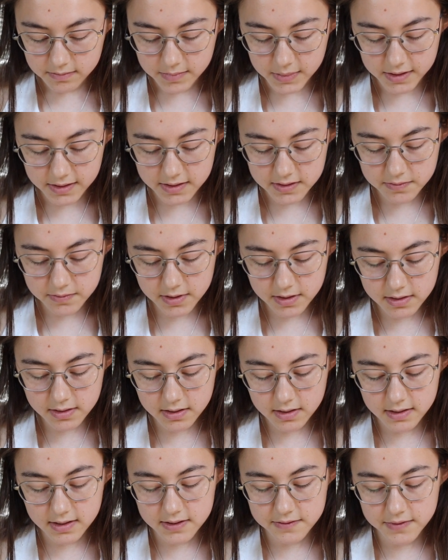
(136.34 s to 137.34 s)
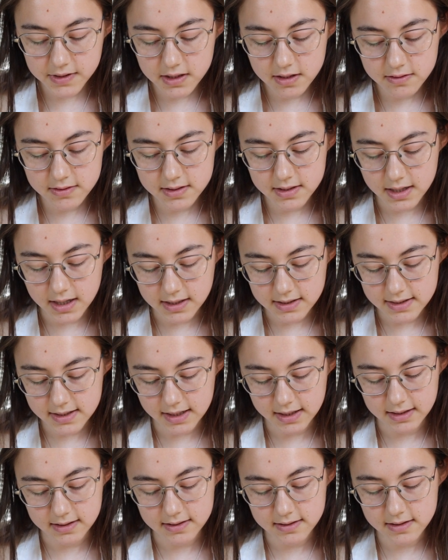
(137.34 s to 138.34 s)
But this one, this video is nine
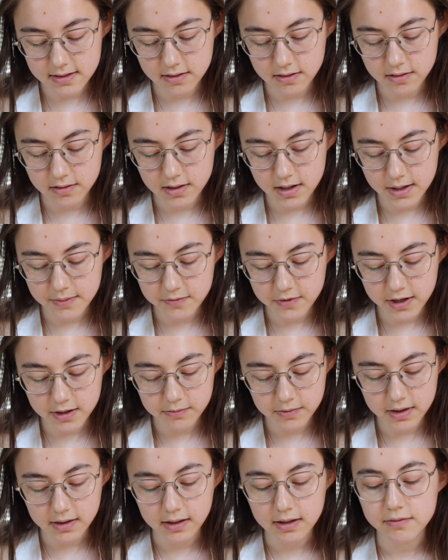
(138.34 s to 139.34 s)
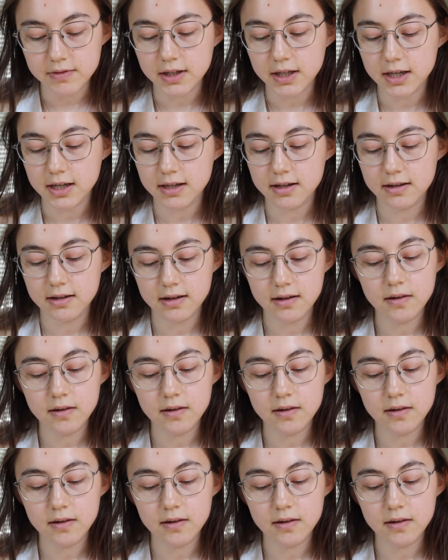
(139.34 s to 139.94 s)
seconds, so I'm fine with leaving it